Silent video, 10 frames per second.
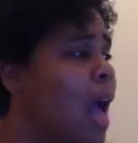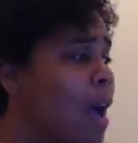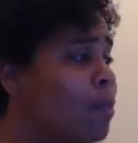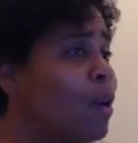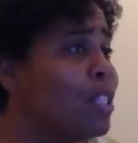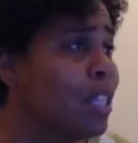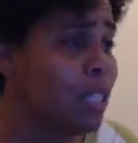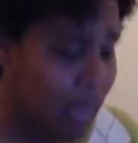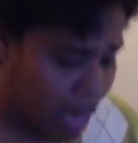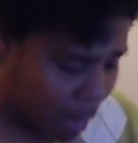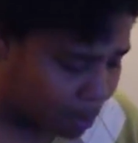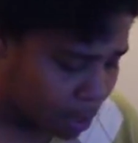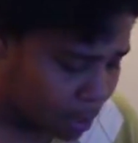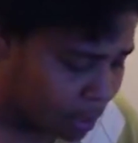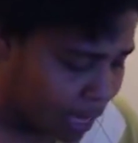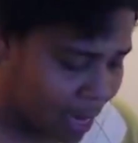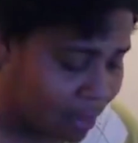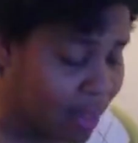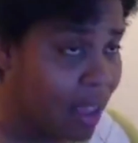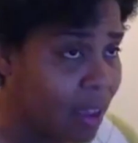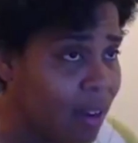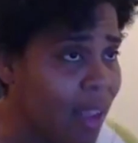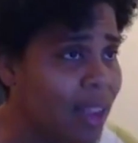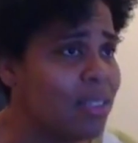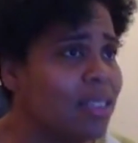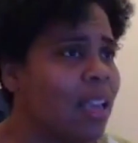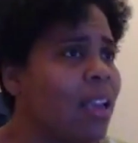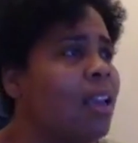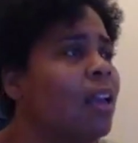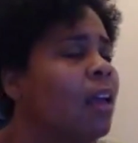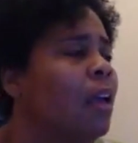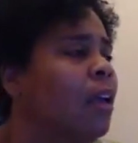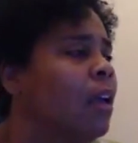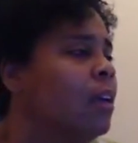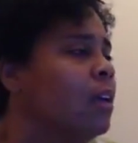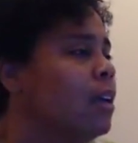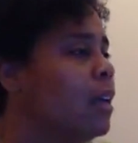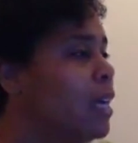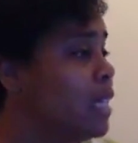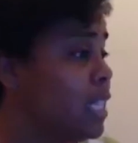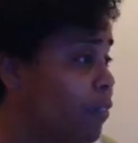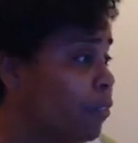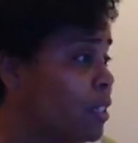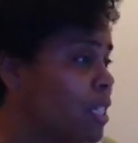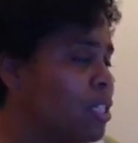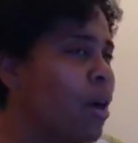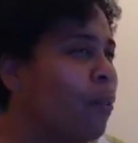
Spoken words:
look at it then and see the differences.